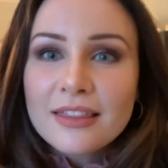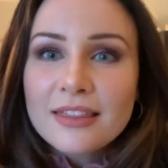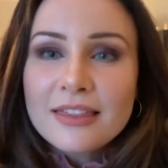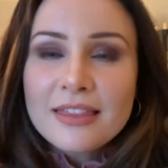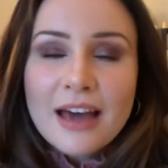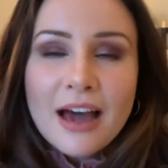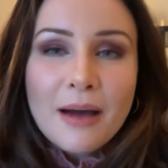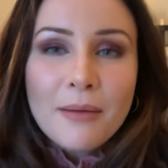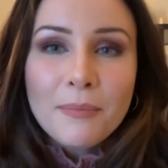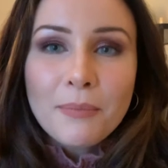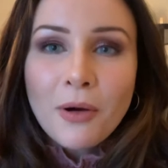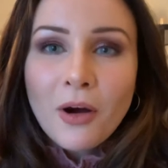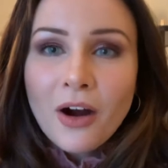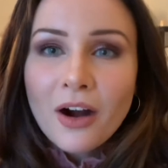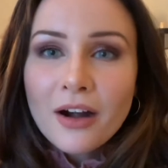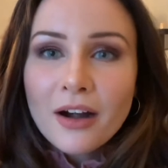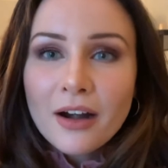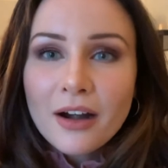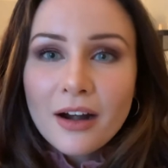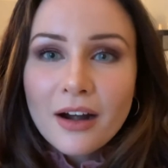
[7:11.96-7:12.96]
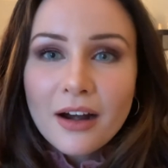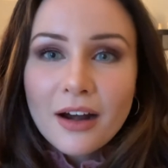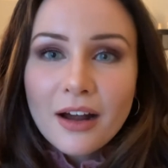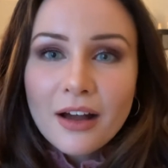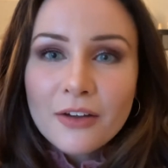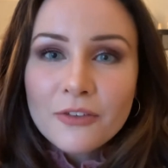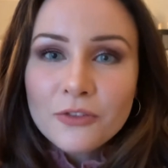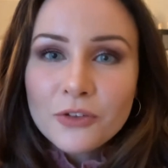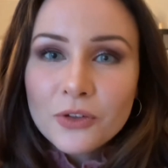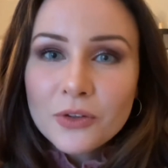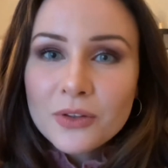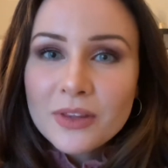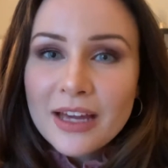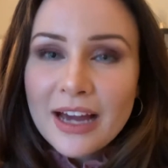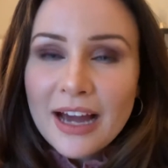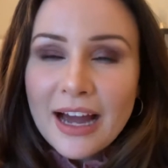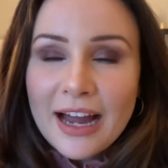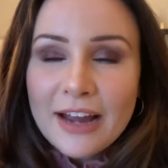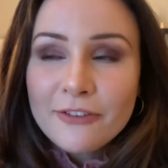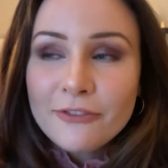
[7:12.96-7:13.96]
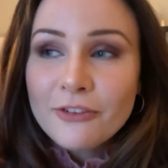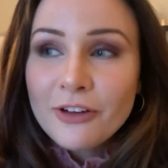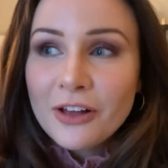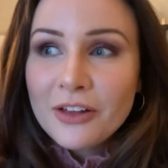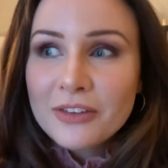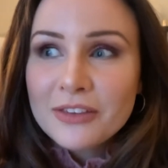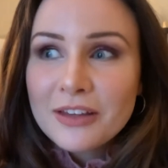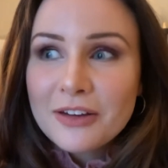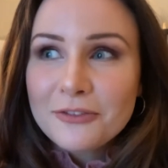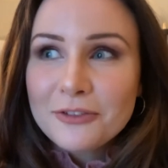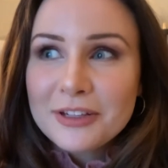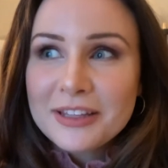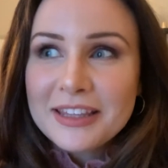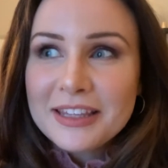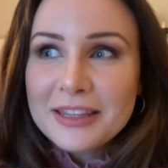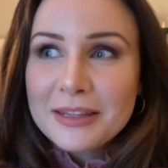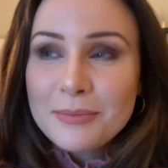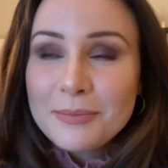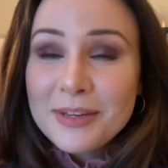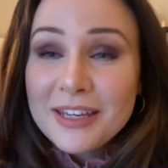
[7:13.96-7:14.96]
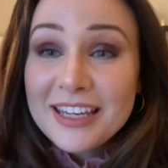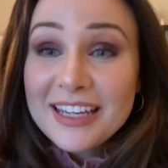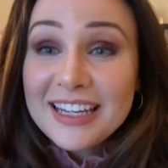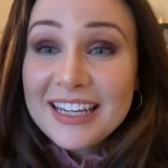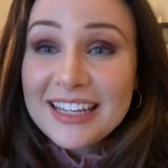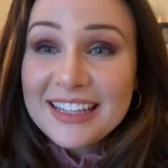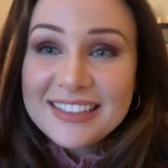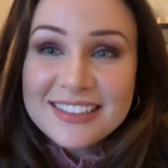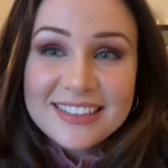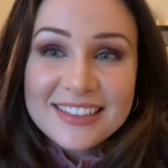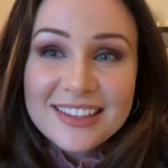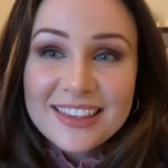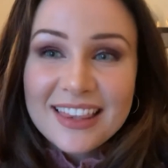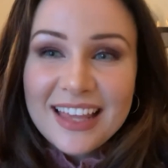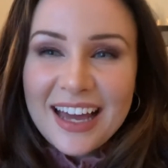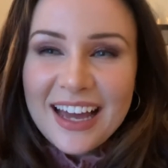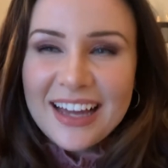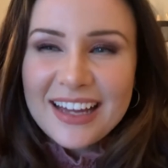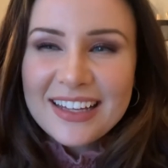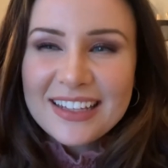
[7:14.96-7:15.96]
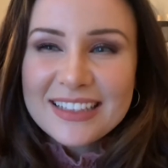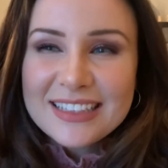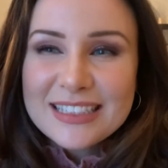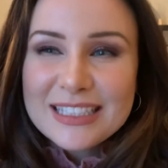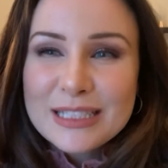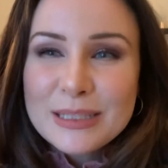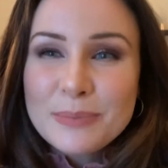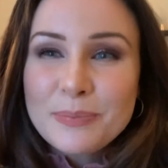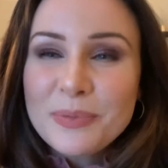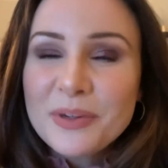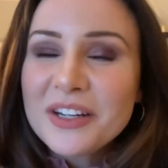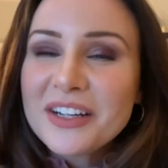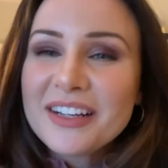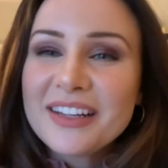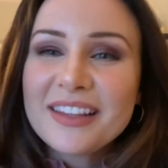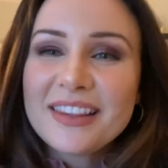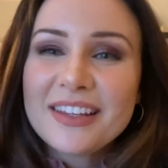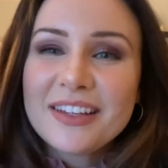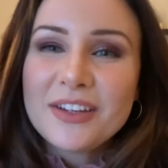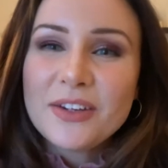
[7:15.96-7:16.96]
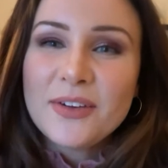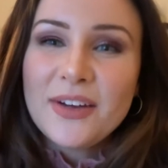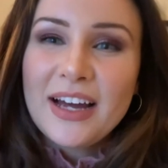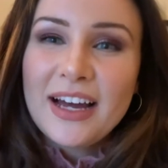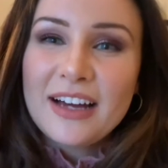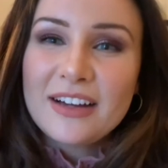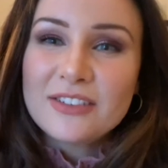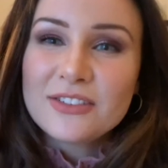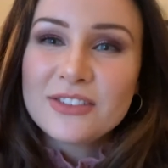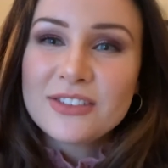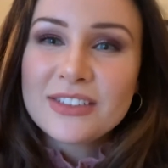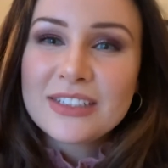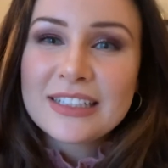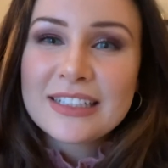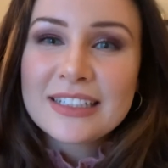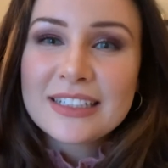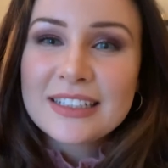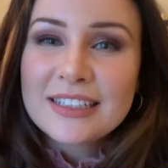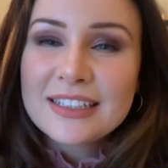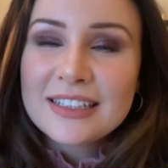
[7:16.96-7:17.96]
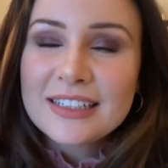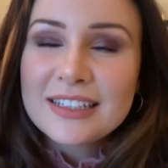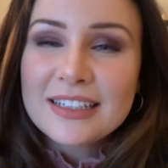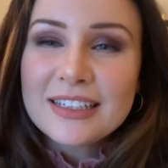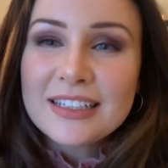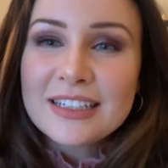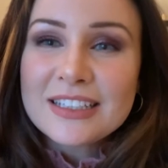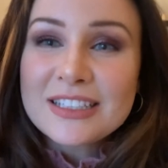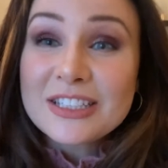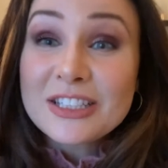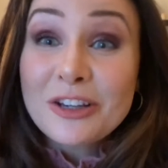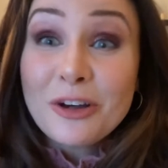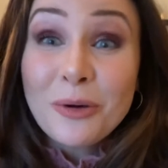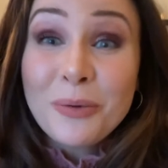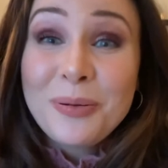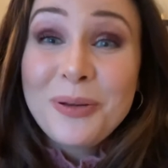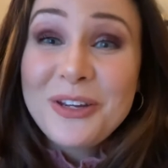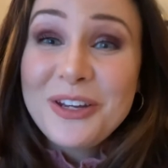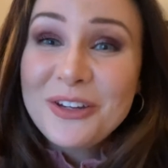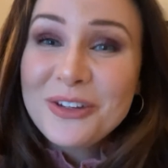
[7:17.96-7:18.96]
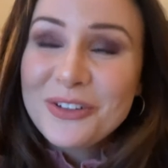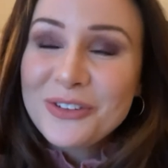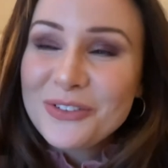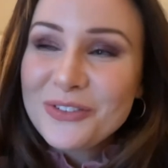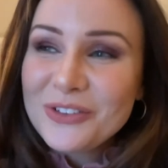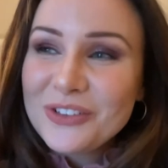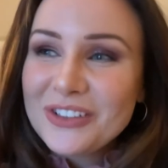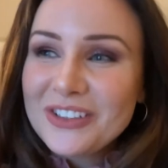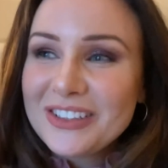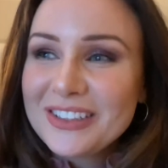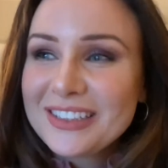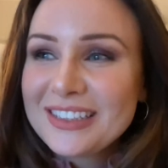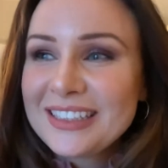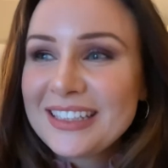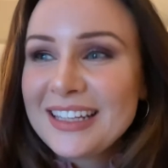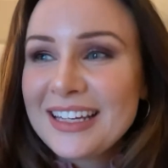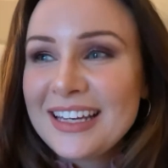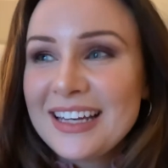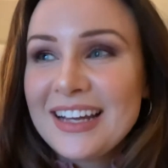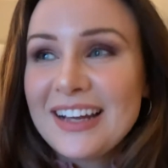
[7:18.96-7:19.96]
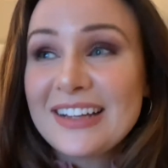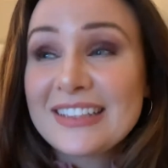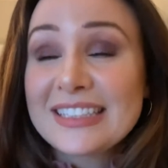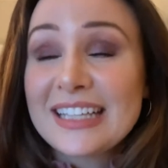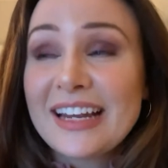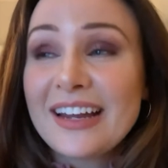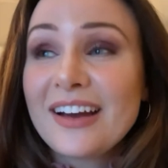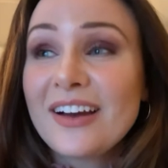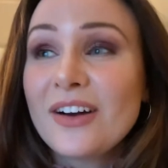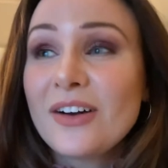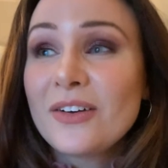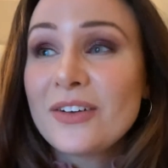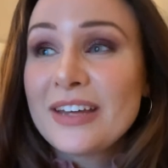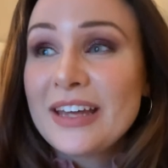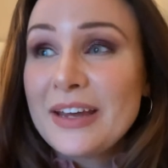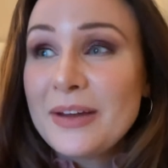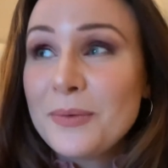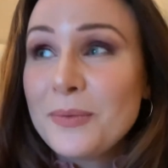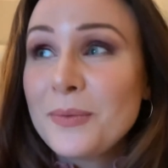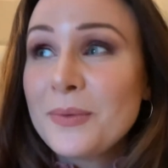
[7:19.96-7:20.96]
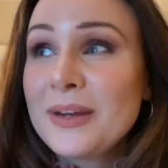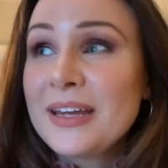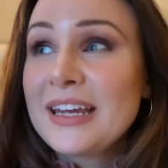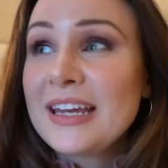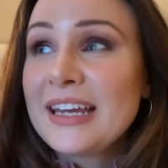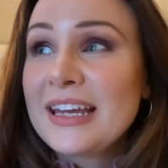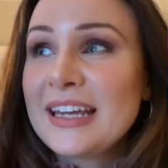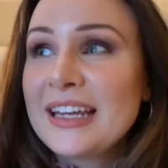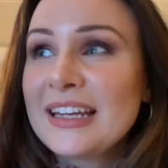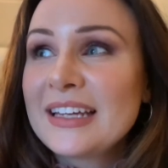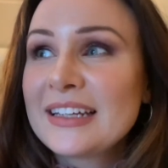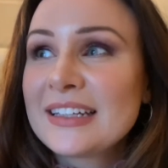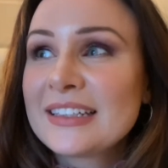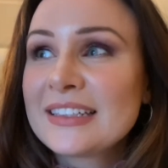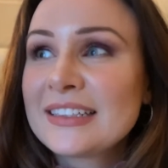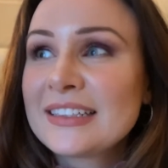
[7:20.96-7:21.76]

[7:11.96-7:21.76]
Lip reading: that part of you that I fell in love with in the beginning, that spirit that you have. It's so beautiful. I was like, okay, we